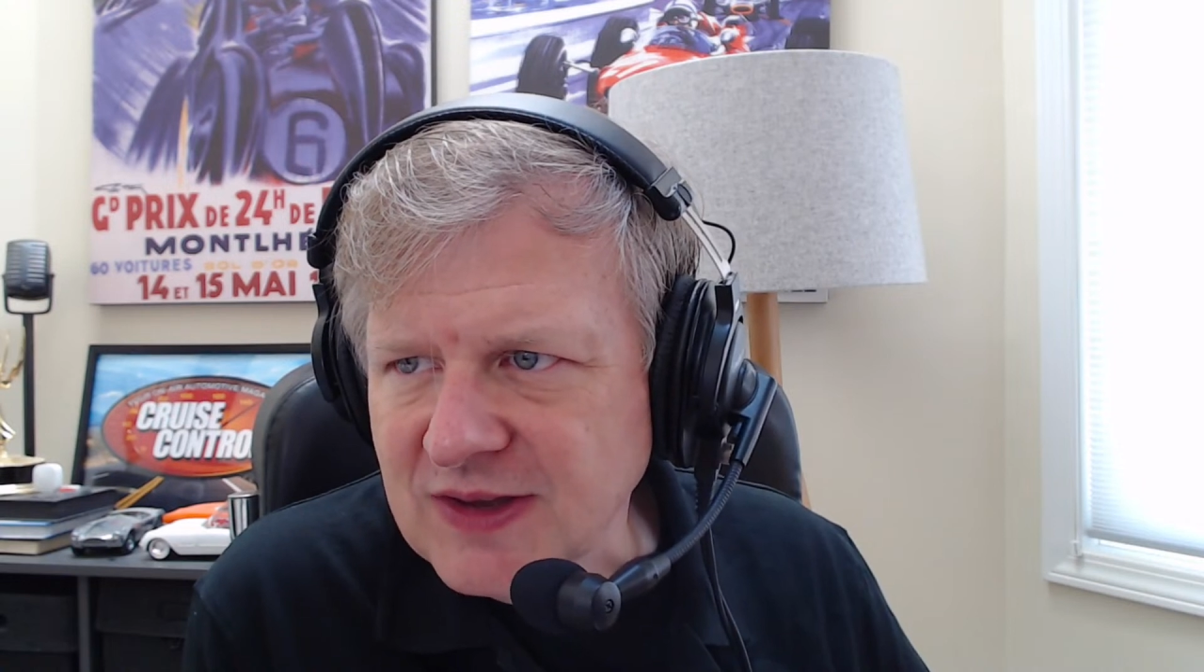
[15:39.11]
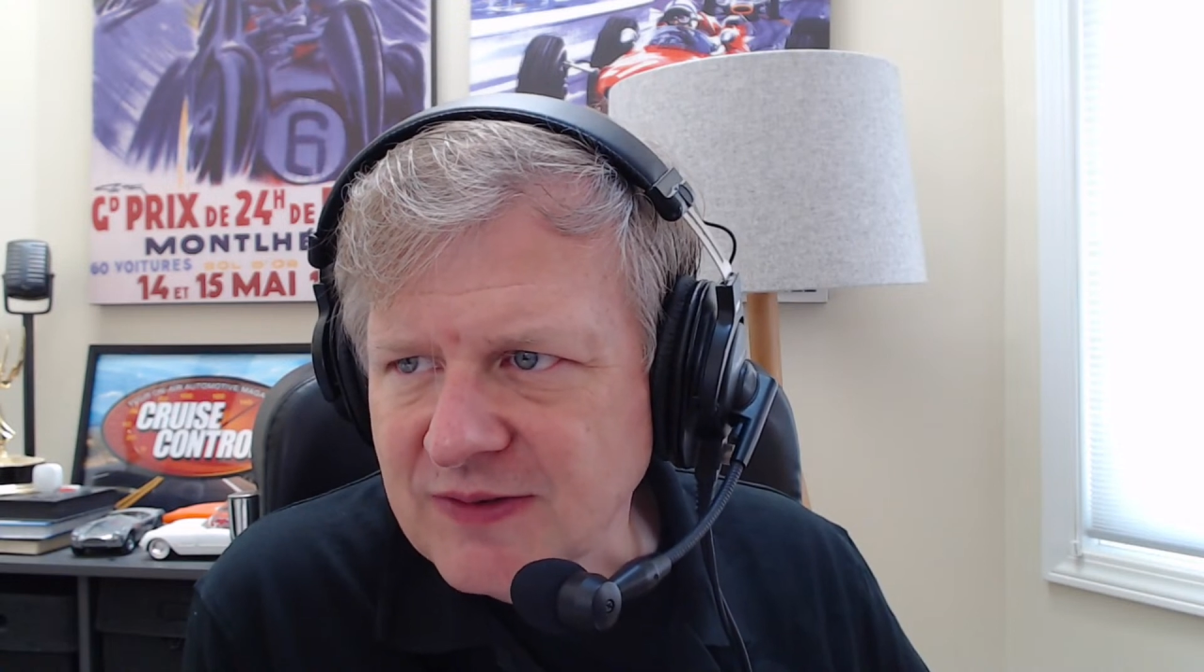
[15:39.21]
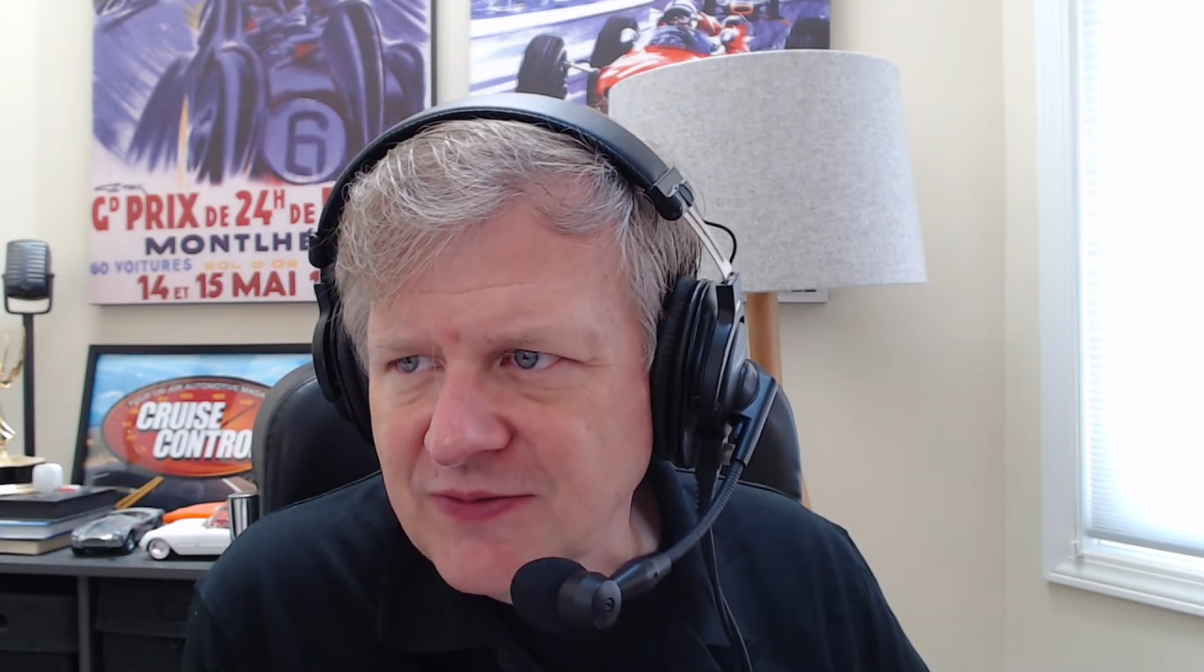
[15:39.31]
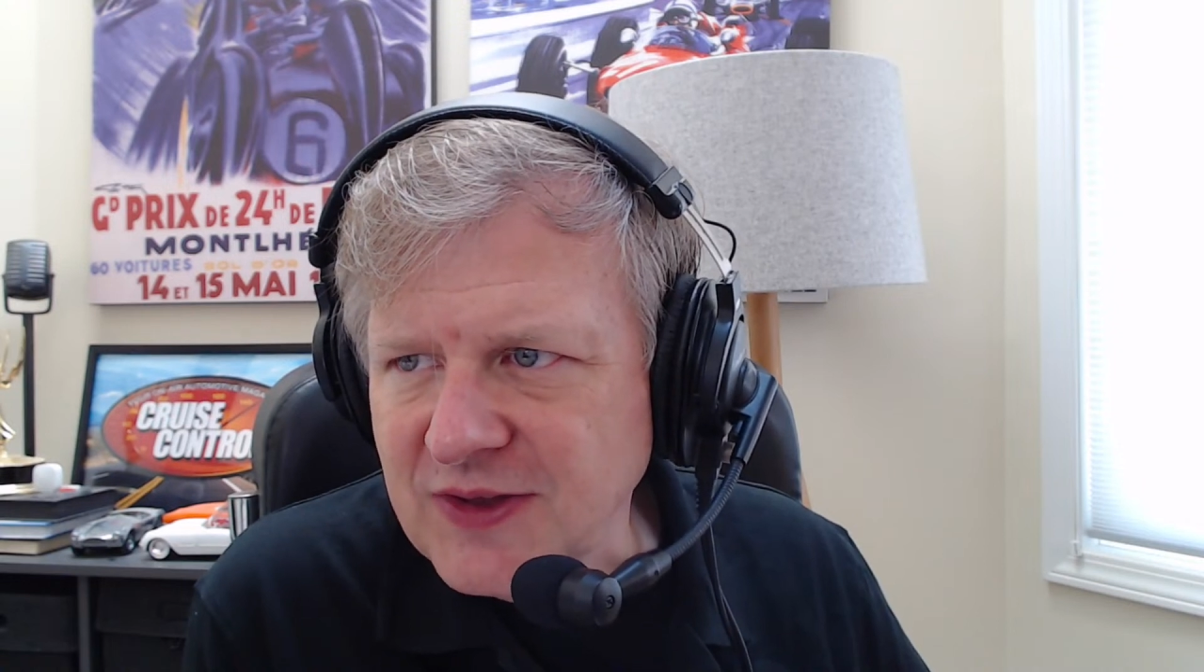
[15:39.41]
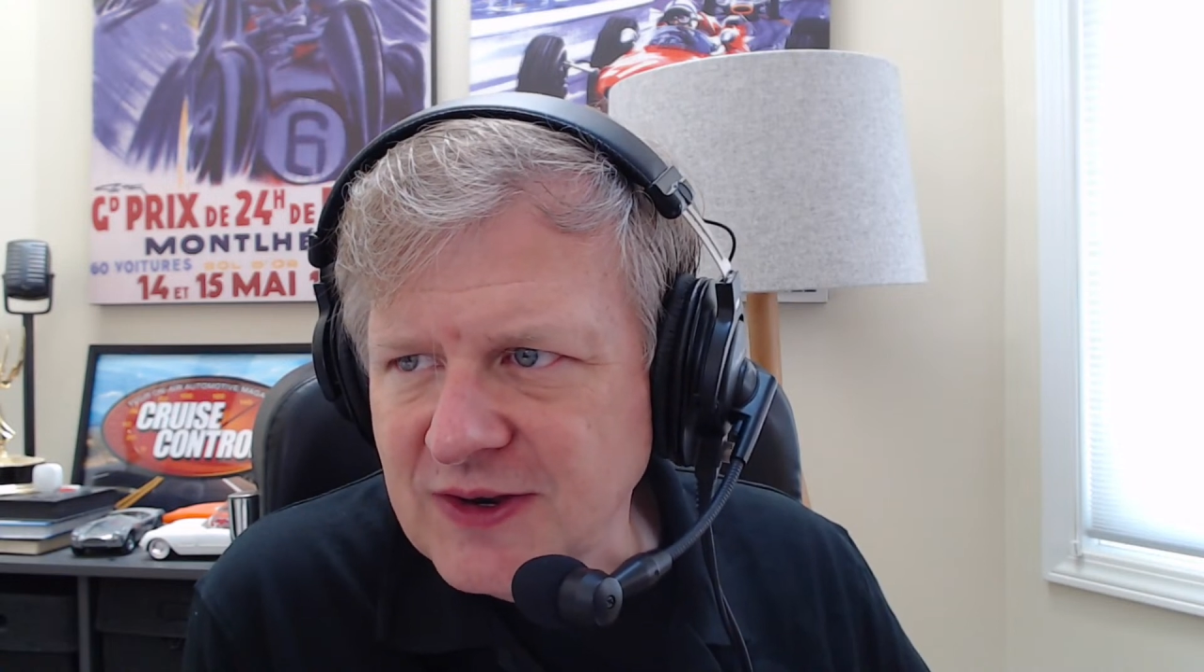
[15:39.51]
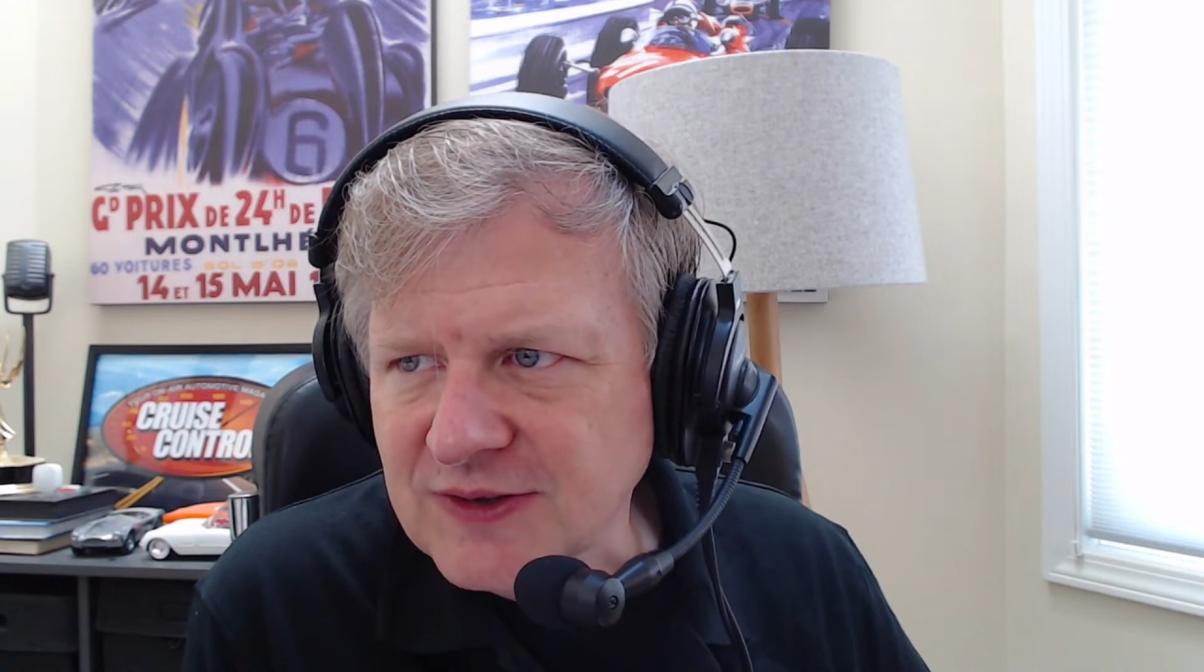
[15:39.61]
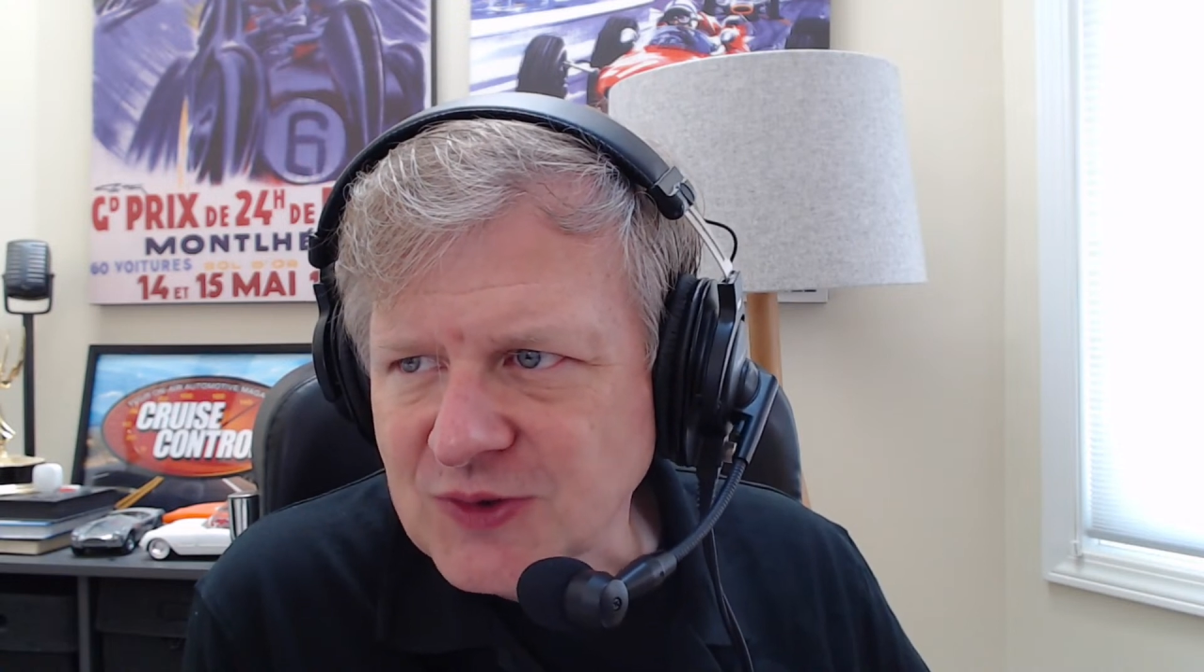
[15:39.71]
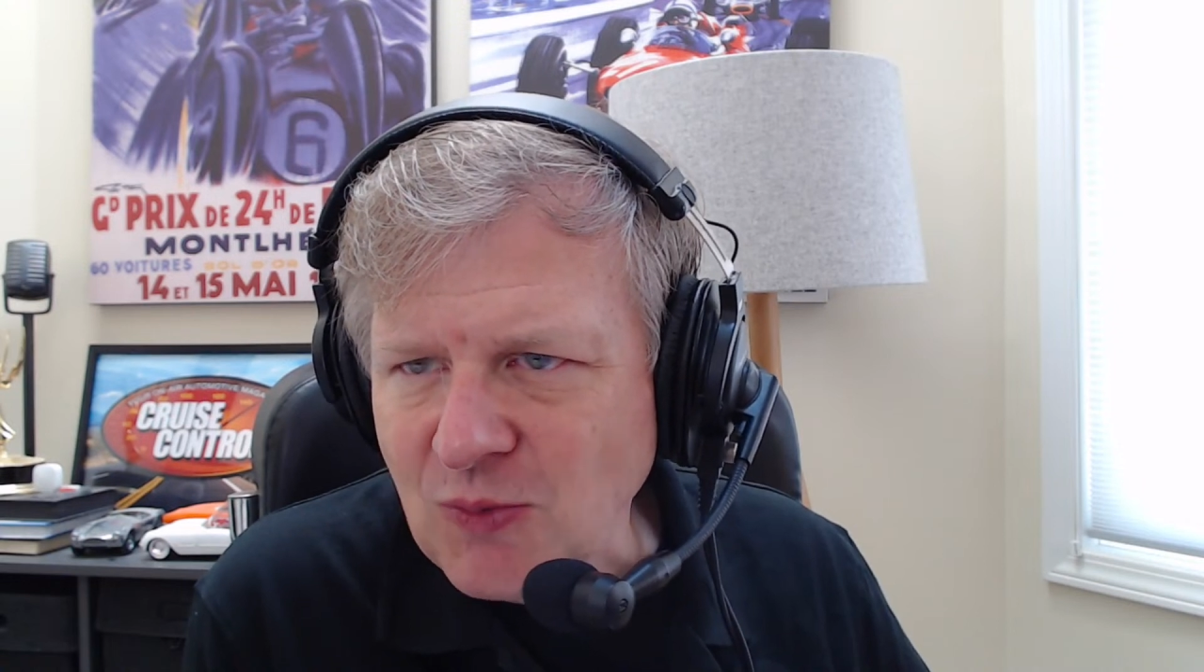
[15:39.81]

a Convenience